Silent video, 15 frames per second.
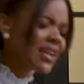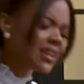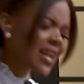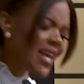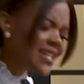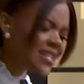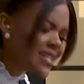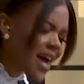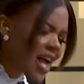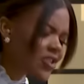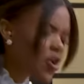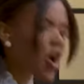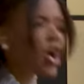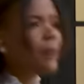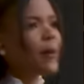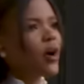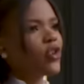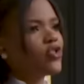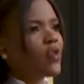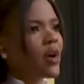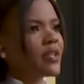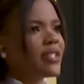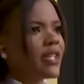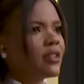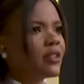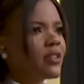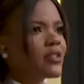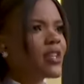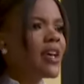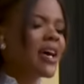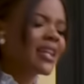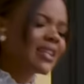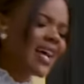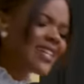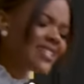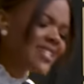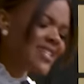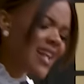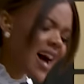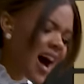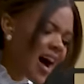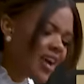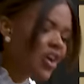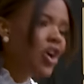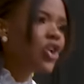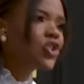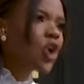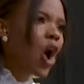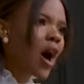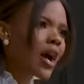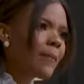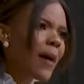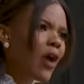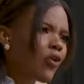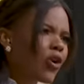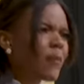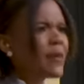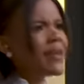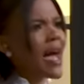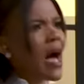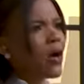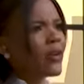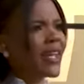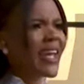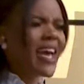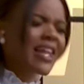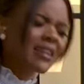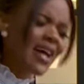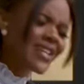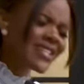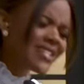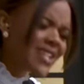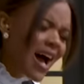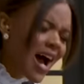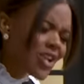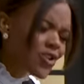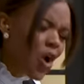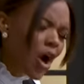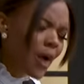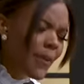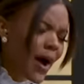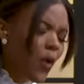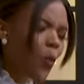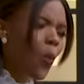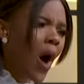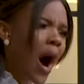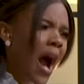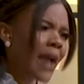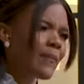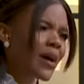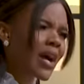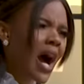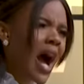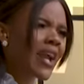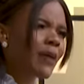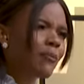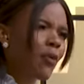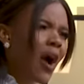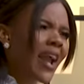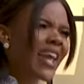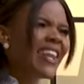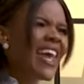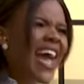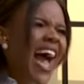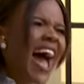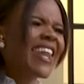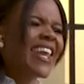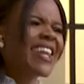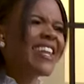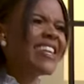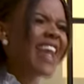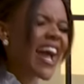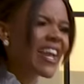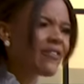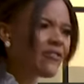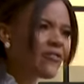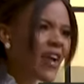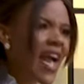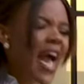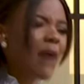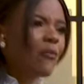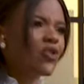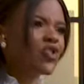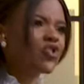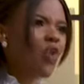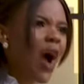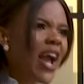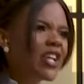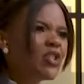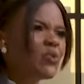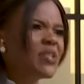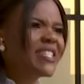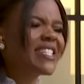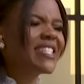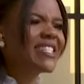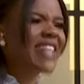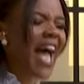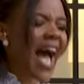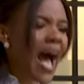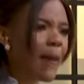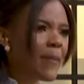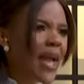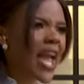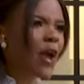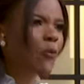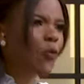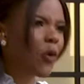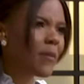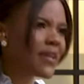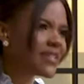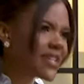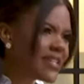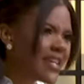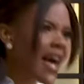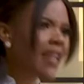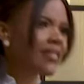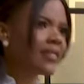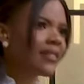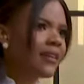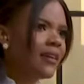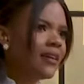Let's not talk about drug dealers. Let's not talk about criminality. Let's not talk about why Ma'Khia Bryant had a knife and was trying to stab a woman to death.